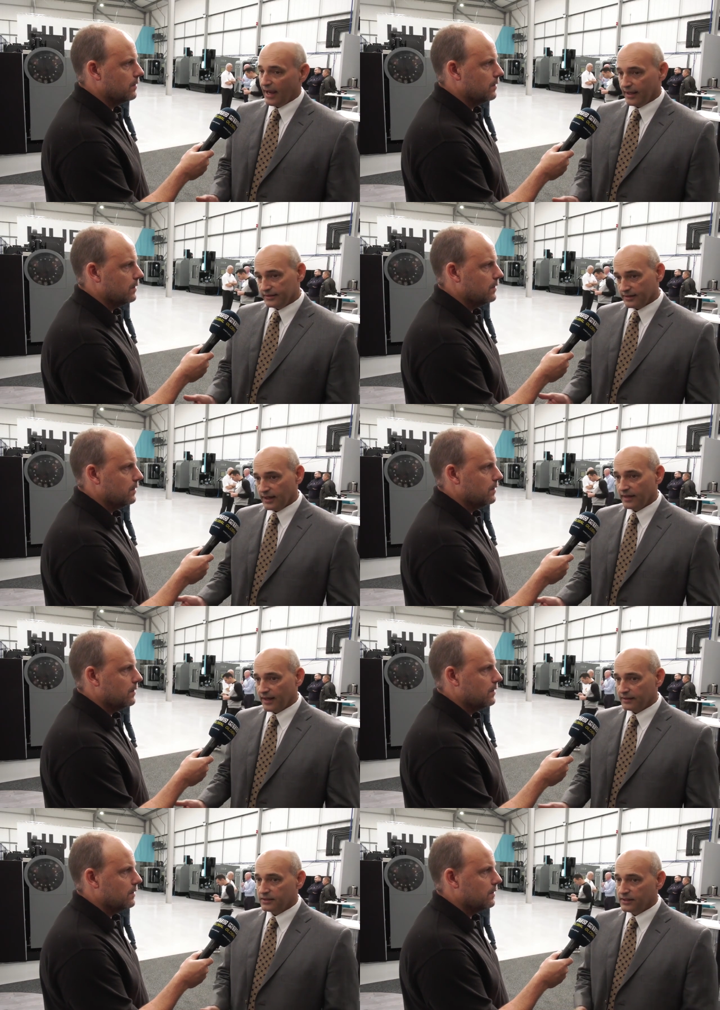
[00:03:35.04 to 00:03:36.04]
Speaker 1: and uh,
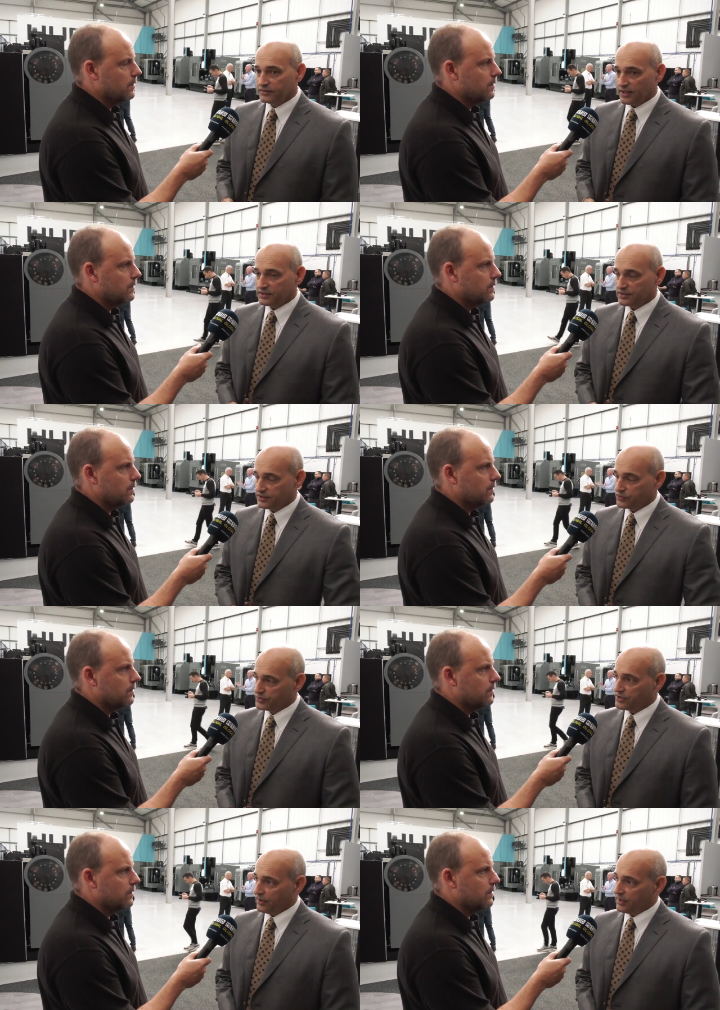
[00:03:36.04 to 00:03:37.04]
that gives us this
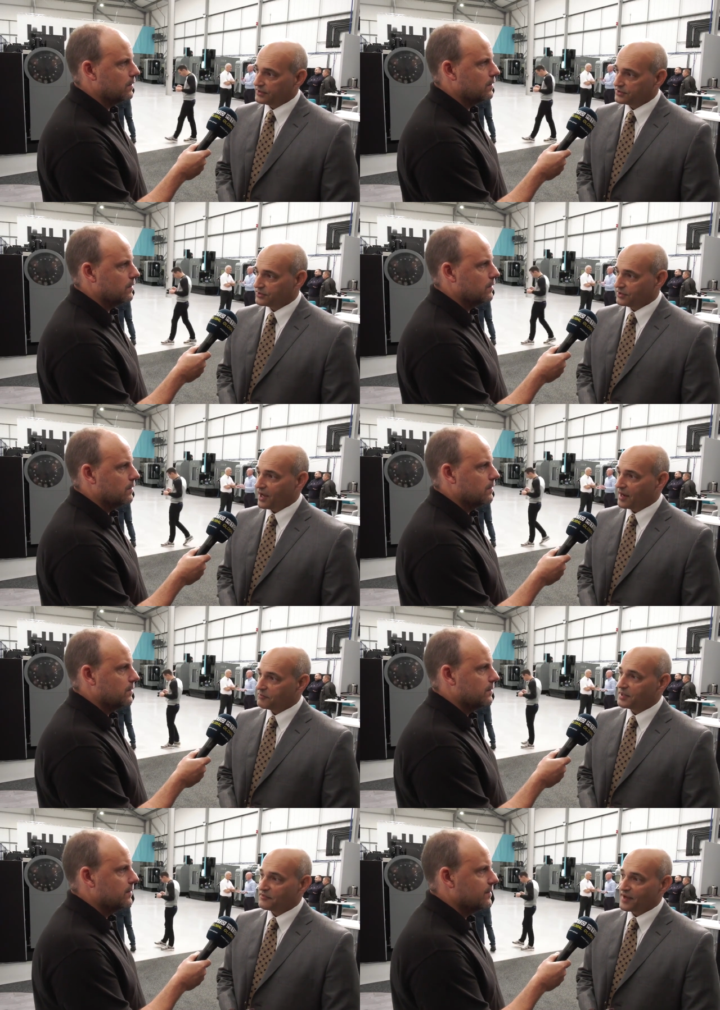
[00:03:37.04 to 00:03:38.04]
resilience to
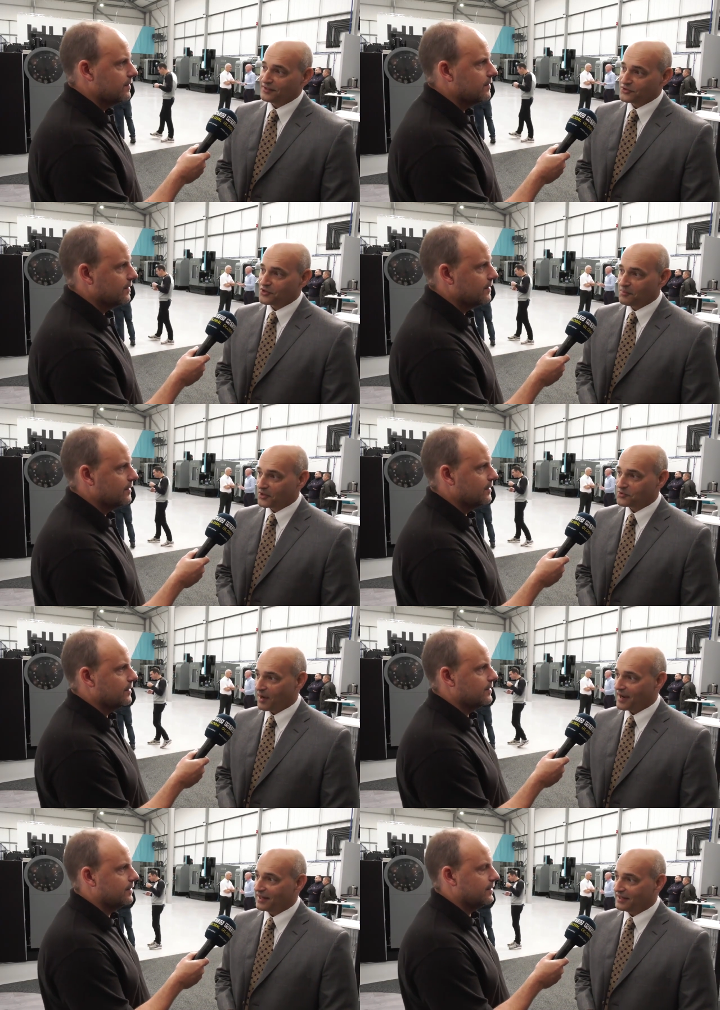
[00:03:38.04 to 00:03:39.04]
not be affected so much
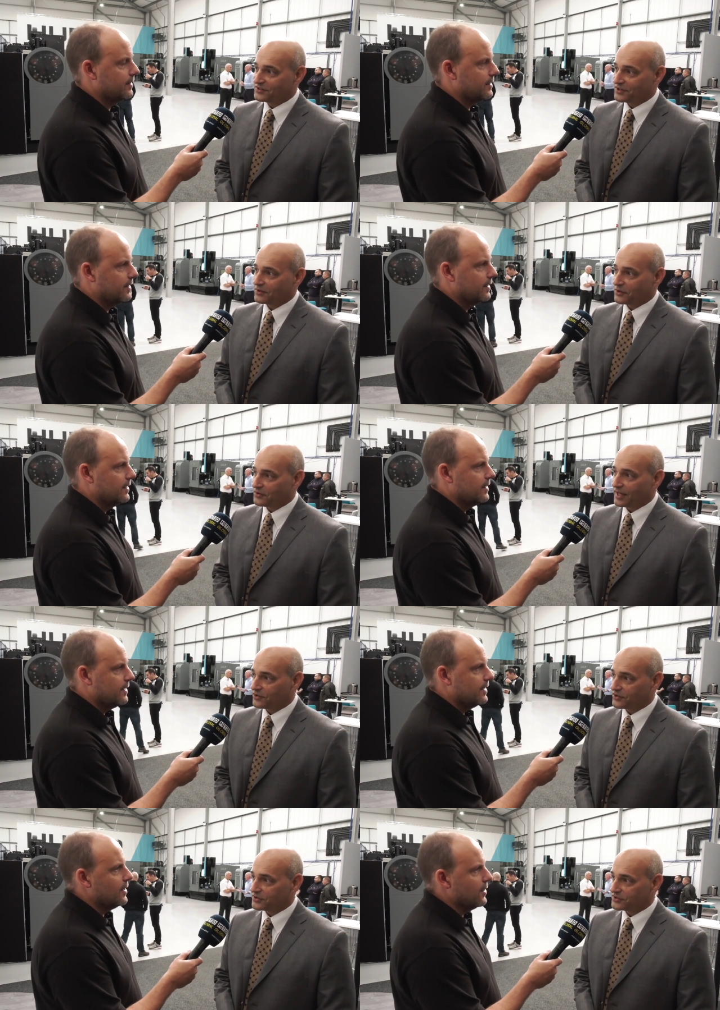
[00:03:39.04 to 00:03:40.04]
by any cyclical
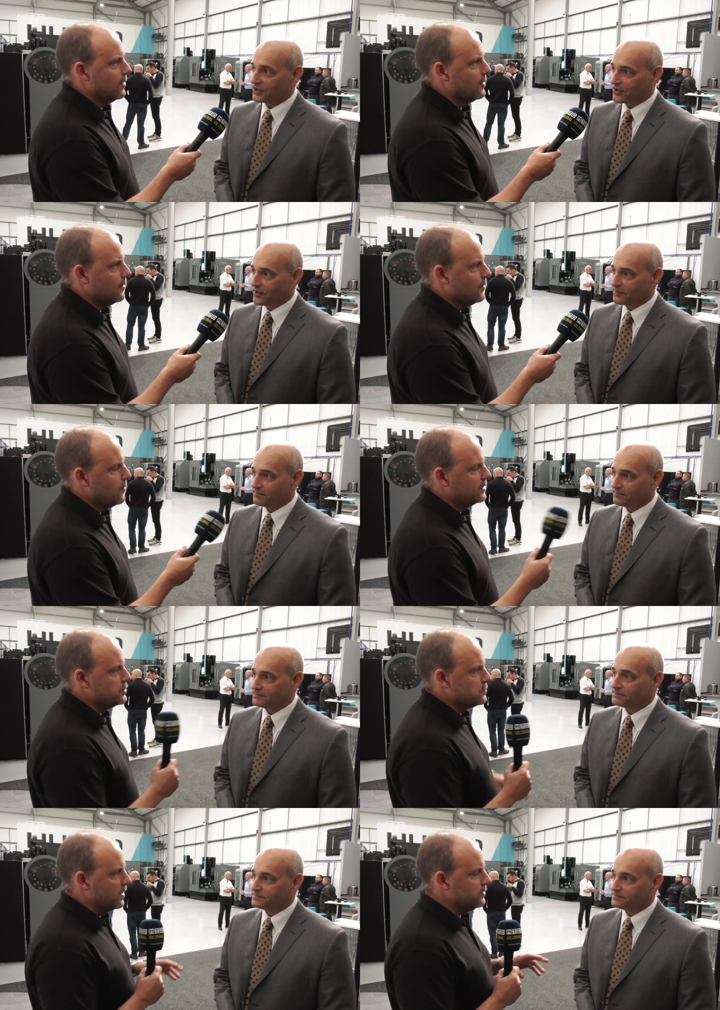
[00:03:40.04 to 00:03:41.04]
downturns that occur.
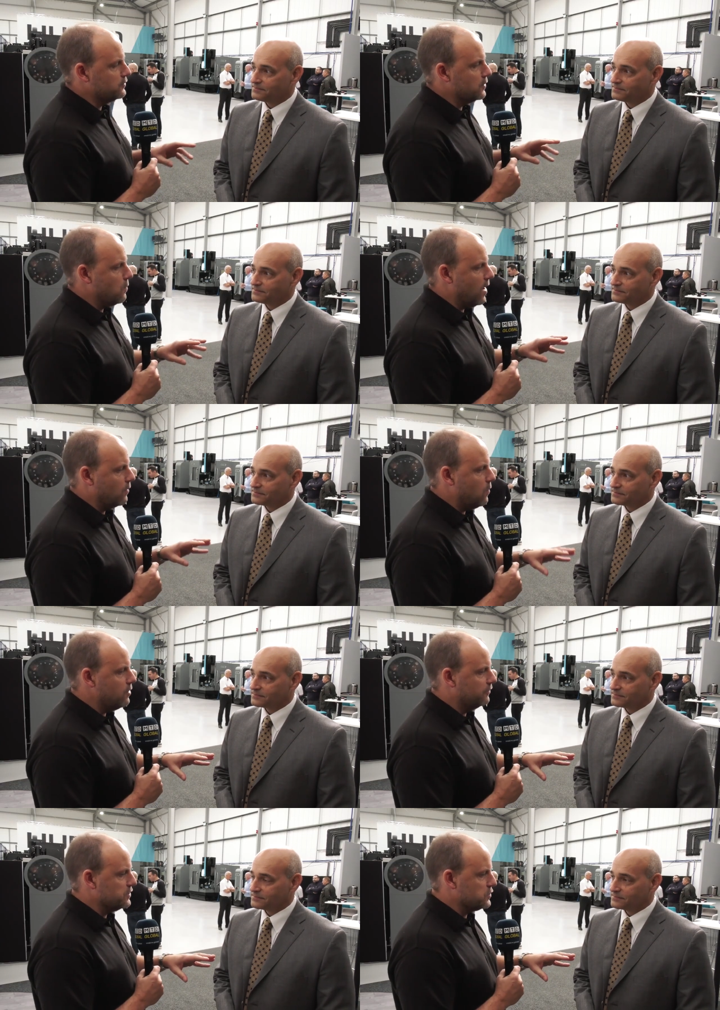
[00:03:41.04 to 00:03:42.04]
Speaker 2: Which is why you're doing well, and
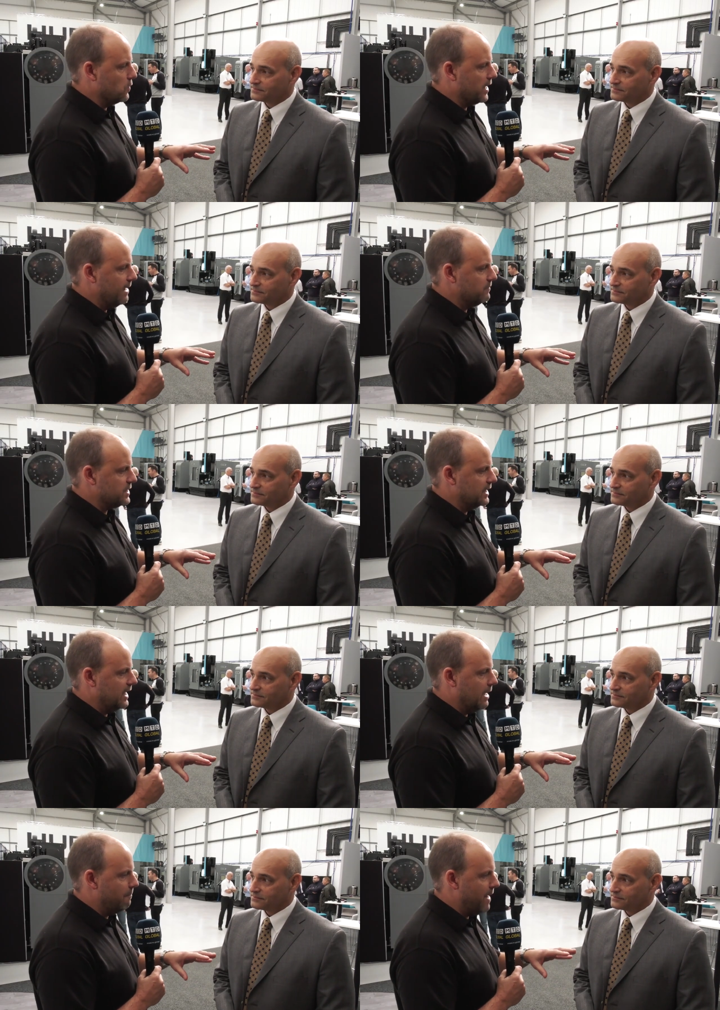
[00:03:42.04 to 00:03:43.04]
we often talk at
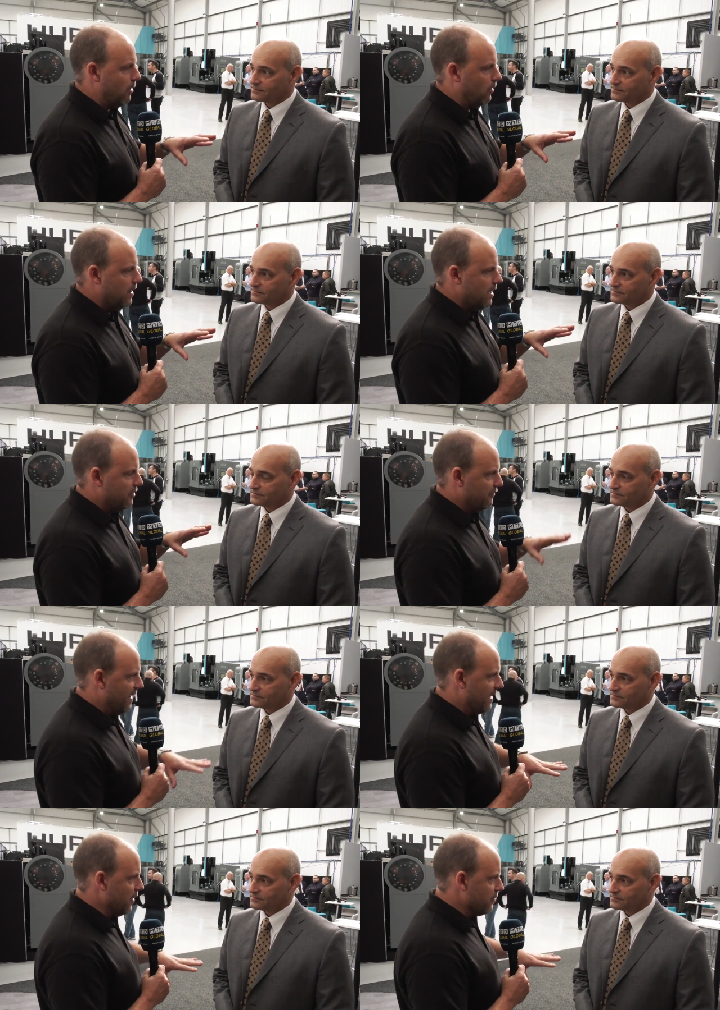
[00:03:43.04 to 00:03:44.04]
MTD about the
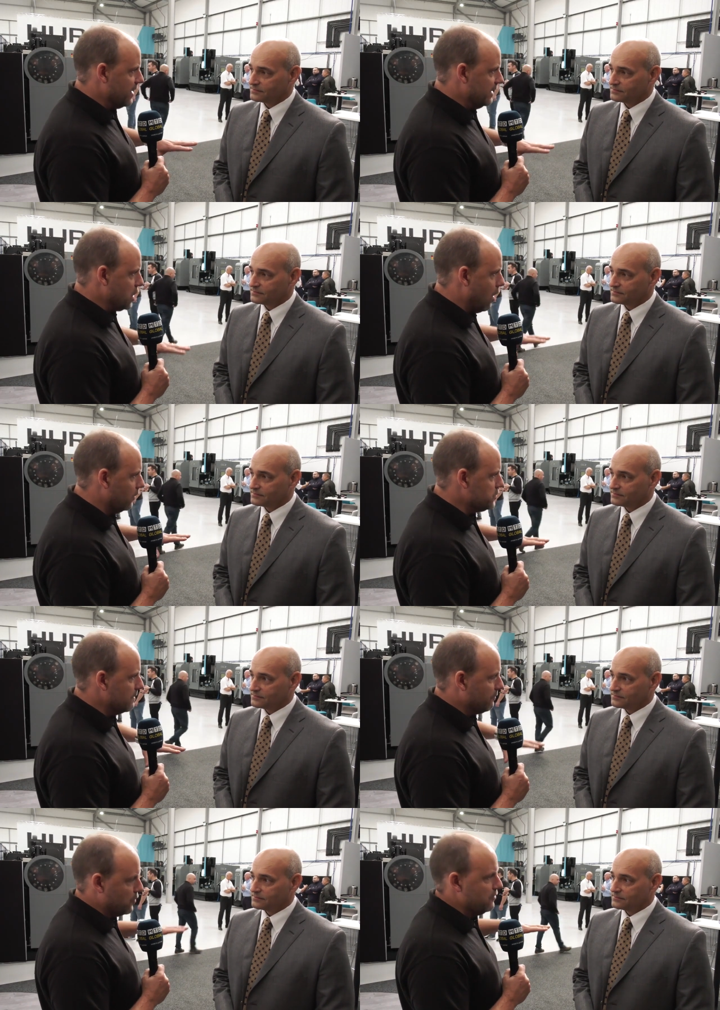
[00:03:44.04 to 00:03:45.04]
fact that it's hard
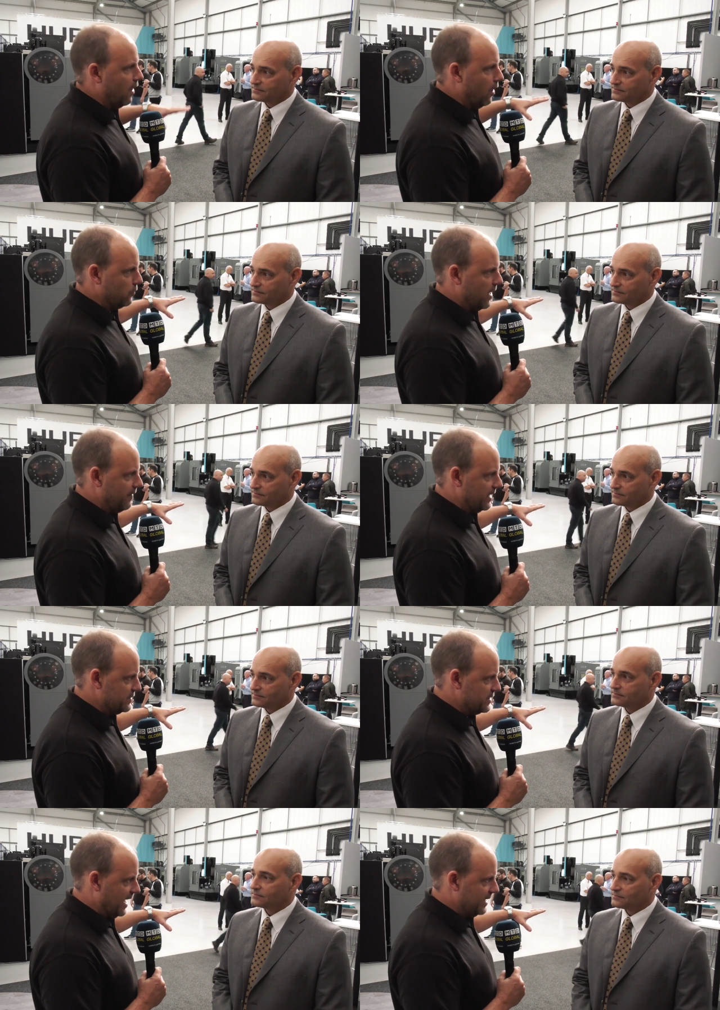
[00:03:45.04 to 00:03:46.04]
to improve hardware
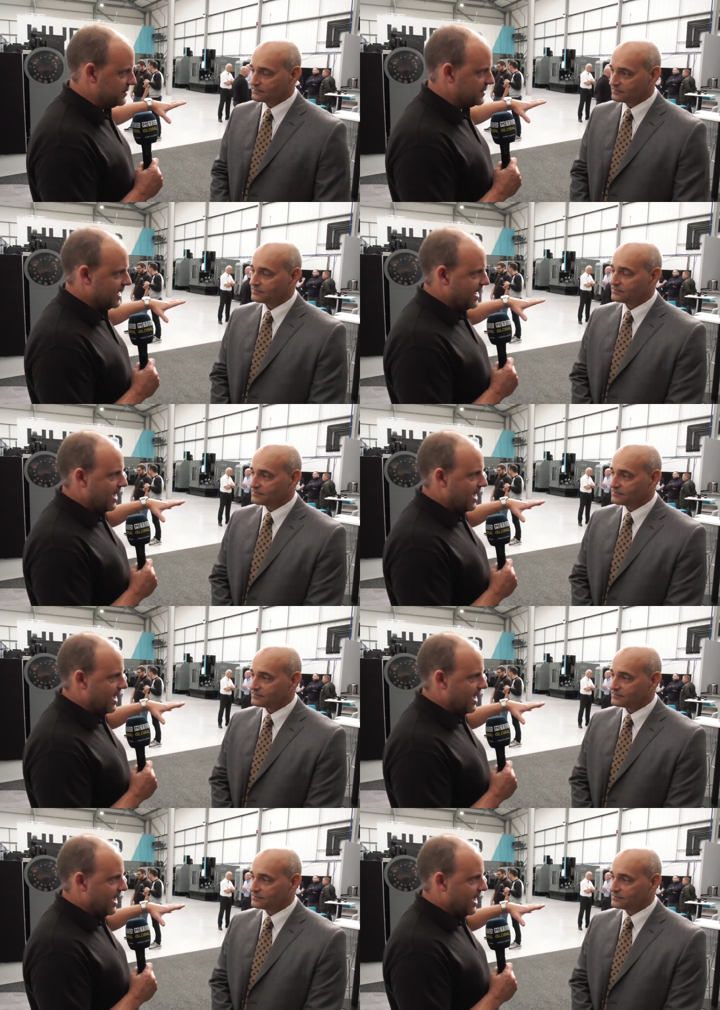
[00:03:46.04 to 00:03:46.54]
these days,